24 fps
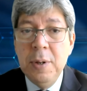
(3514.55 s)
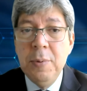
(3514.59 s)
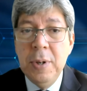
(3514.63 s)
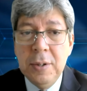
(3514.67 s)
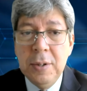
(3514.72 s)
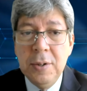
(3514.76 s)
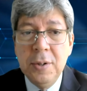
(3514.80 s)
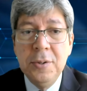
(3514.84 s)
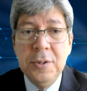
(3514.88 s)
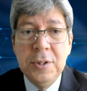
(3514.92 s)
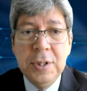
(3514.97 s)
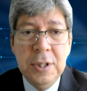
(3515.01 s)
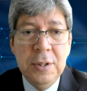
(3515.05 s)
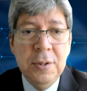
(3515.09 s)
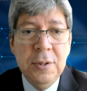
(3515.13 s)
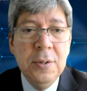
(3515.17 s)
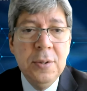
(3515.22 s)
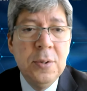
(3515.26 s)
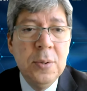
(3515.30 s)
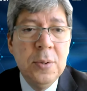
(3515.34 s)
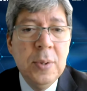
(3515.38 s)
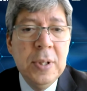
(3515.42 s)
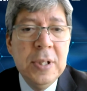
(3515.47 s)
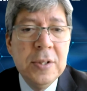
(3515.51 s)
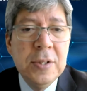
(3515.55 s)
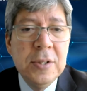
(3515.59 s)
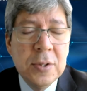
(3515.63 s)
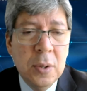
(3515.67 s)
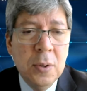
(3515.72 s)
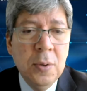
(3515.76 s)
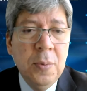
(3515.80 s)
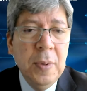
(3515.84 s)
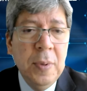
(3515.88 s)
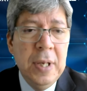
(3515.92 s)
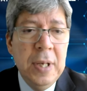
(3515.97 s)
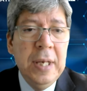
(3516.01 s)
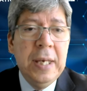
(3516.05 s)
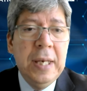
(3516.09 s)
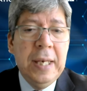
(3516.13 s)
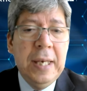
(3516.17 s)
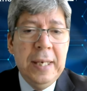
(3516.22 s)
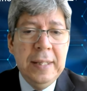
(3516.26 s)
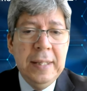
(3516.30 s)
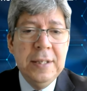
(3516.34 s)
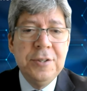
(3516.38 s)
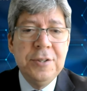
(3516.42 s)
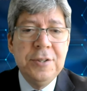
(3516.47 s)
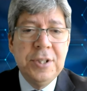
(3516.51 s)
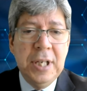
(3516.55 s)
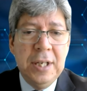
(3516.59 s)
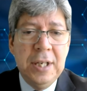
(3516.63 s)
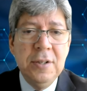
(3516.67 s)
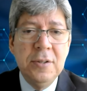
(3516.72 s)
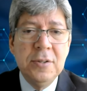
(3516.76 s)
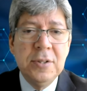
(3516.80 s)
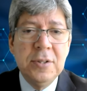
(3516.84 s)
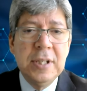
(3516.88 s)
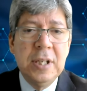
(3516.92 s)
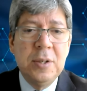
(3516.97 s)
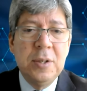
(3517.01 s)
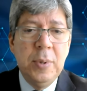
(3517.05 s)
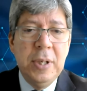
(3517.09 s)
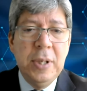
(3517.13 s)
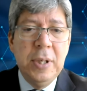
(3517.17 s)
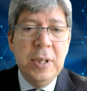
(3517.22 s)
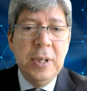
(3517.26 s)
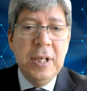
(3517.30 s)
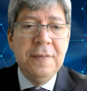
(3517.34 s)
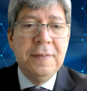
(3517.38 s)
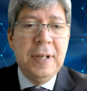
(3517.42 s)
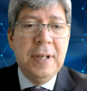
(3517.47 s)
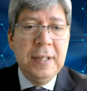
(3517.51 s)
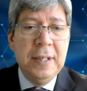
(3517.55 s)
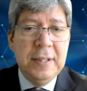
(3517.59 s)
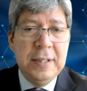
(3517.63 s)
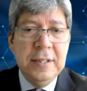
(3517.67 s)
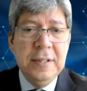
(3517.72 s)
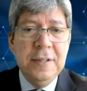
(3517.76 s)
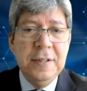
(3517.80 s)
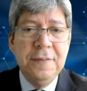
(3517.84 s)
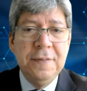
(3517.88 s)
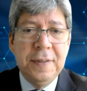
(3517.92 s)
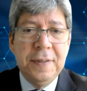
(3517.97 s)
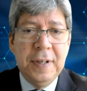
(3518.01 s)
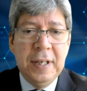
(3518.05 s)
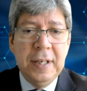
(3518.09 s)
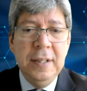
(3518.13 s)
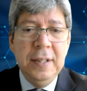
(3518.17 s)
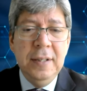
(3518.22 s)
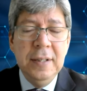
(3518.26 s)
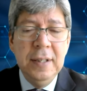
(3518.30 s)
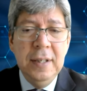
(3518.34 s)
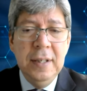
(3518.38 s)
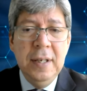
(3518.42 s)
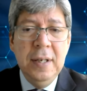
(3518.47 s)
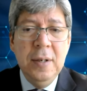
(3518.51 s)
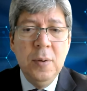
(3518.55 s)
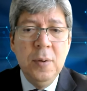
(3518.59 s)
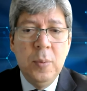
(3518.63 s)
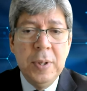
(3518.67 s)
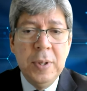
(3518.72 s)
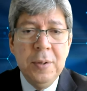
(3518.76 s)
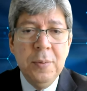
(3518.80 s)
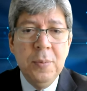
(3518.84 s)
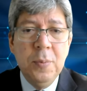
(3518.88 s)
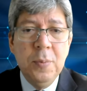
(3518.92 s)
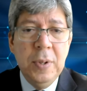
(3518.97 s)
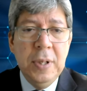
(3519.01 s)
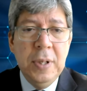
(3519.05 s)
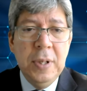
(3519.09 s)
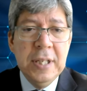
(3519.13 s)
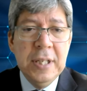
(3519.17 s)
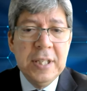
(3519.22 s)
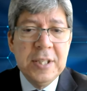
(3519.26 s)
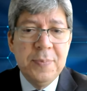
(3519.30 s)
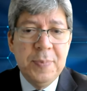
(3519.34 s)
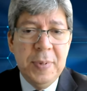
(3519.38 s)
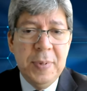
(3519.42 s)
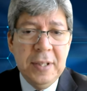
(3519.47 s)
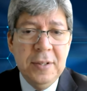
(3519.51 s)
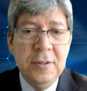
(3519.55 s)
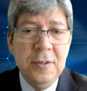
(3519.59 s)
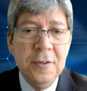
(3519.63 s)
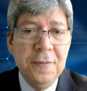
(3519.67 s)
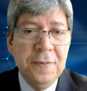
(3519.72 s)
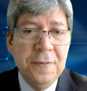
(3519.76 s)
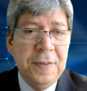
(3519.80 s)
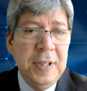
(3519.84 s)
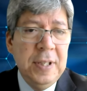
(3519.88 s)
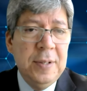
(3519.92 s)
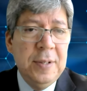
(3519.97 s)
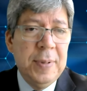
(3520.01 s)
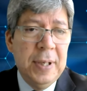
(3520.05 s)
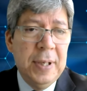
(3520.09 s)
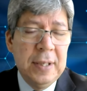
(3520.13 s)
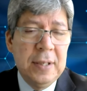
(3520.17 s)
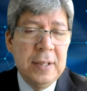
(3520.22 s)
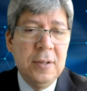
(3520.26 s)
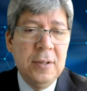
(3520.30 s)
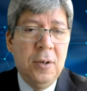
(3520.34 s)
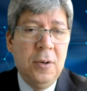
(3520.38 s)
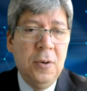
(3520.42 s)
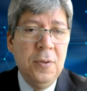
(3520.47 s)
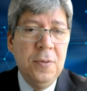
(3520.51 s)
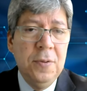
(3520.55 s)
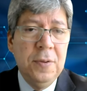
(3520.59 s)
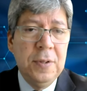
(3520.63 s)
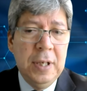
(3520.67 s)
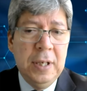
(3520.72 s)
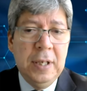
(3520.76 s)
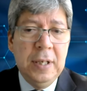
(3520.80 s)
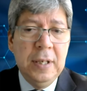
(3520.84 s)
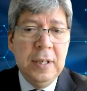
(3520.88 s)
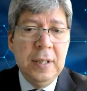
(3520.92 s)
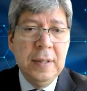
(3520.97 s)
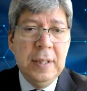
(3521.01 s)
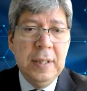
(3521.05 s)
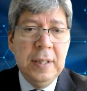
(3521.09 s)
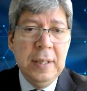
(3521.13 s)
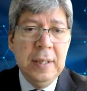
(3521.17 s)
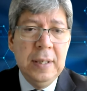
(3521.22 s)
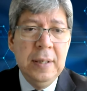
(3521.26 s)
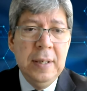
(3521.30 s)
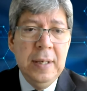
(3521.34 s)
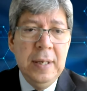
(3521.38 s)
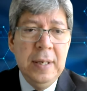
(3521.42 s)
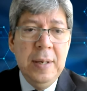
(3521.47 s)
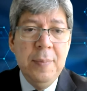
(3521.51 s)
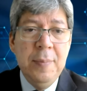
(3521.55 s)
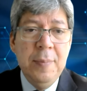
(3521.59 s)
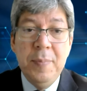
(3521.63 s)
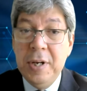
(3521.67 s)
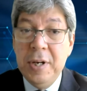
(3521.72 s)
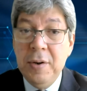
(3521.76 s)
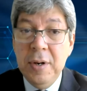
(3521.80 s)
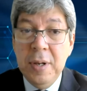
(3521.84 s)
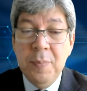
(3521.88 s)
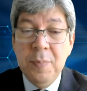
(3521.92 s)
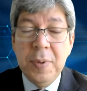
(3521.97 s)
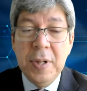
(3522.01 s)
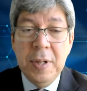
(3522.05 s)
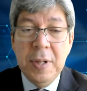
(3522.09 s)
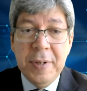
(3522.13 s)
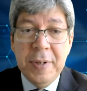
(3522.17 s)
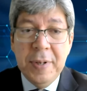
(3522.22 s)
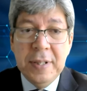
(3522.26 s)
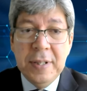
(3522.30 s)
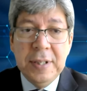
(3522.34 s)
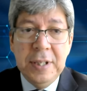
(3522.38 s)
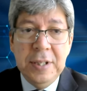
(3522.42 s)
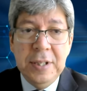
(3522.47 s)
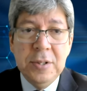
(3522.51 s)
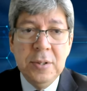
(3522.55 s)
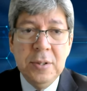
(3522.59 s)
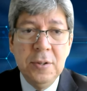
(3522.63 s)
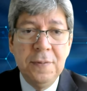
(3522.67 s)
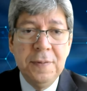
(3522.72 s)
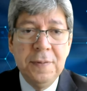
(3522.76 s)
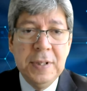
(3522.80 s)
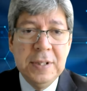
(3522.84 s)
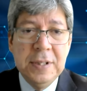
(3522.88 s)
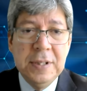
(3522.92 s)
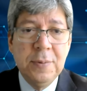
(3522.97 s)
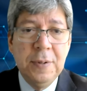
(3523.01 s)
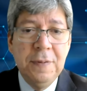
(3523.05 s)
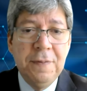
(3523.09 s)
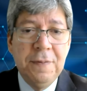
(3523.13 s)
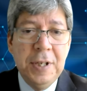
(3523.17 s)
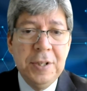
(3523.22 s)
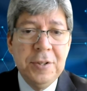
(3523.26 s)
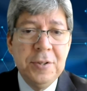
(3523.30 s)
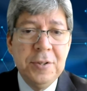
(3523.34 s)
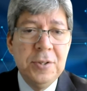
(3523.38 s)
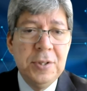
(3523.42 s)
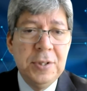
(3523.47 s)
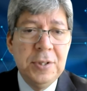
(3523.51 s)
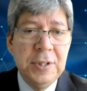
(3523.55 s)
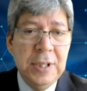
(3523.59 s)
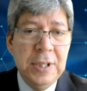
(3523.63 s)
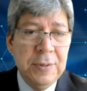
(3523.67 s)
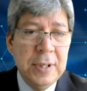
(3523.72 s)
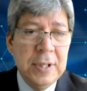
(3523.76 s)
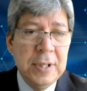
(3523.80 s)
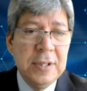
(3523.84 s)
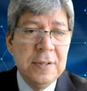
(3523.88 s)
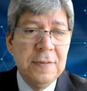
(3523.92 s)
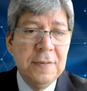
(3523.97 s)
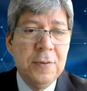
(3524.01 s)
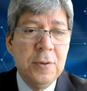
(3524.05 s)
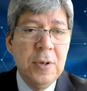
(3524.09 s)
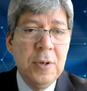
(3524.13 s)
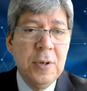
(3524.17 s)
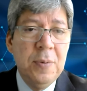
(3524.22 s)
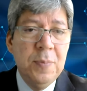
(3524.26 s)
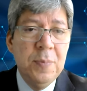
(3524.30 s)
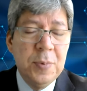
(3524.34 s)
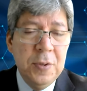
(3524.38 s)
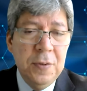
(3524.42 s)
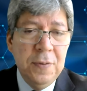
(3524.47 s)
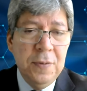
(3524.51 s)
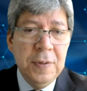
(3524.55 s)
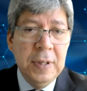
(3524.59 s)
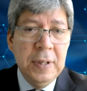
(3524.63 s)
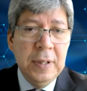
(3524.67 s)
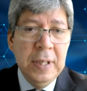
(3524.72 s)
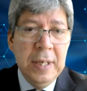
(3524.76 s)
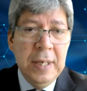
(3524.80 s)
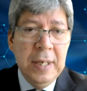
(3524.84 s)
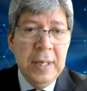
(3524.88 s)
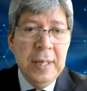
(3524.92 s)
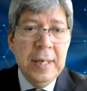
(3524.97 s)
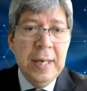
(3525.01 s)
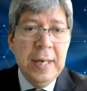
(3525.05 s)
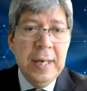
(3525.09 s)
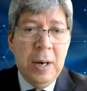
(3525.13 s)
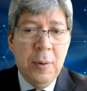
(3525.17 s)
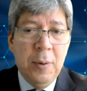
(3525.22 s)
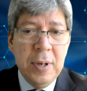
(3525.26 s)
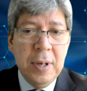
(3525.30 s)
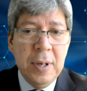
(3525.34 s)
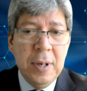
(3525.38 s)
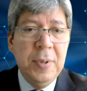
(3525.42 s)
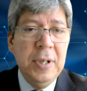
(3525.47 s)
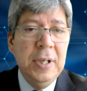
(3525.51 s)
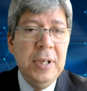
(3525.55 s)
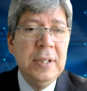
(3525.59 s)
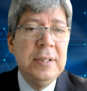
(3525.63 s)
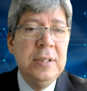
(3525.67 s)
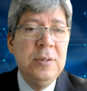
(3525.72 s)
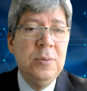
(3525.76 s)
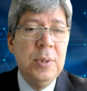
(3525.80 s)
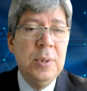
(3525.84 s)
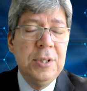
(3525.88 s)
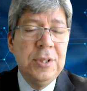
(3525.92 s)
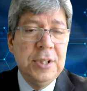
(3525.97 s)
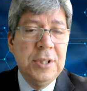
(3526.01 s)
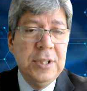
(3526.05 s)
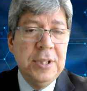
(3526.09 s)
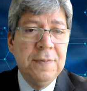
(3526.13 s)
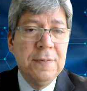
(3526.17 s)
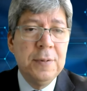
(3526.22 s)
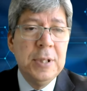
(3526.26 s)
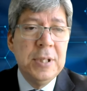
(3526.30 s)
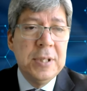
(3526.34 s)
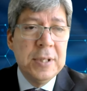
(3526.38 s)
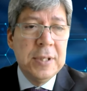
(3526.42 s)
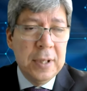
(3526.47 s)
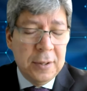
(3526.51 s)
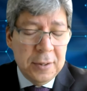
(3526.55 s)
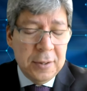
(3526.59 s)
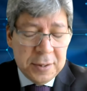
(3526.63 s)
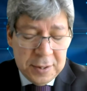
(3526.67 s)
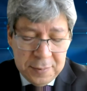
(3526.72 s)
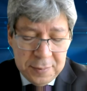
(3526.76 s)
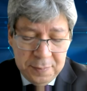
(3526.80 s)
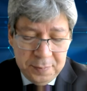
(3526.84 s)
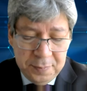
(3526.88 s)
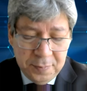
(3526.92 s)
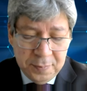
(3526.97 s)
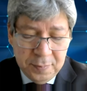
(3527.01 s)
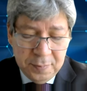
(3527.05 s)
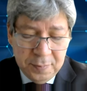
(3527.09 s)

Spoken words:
We will continue doing so in the channels that we have identified, where we expect your feedback on the better implementation of this reflection series for improving our ability to achieve results.